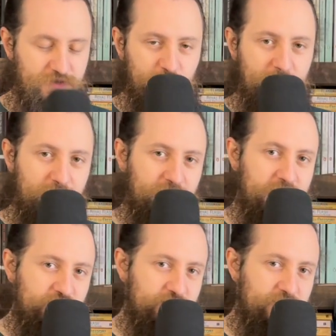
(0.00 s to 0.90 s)
rare
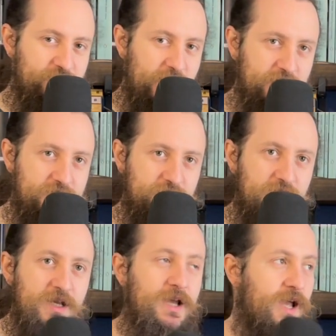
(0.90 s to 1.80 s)
occasions that is,
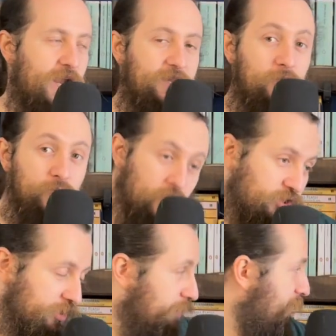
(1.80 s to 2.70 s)
and I go,
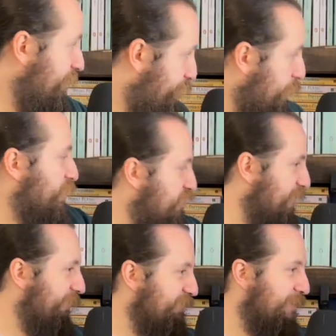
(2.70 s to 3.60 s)
look, the
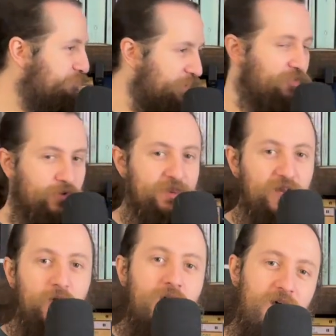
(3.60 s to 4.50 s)
bookshelves, I built them, and they
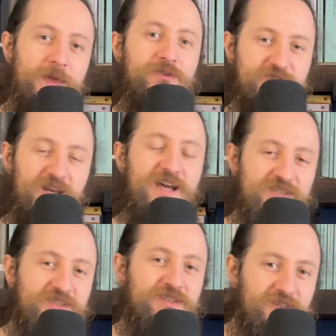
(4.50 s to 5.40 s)
go, oh, it looks
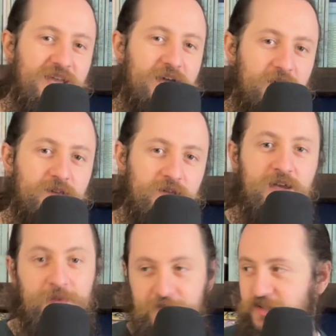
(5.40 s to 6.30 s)
nice, yeah,
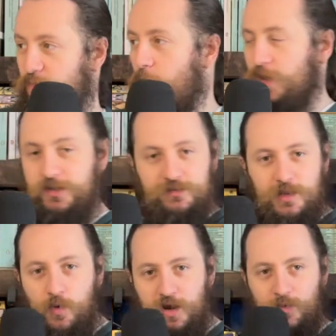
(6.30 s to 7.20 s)
and then they
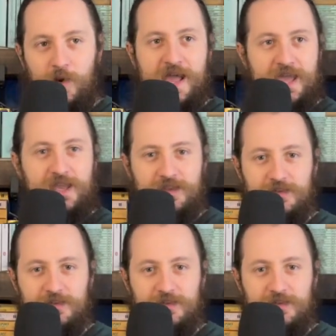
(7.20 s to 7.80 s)
walk away,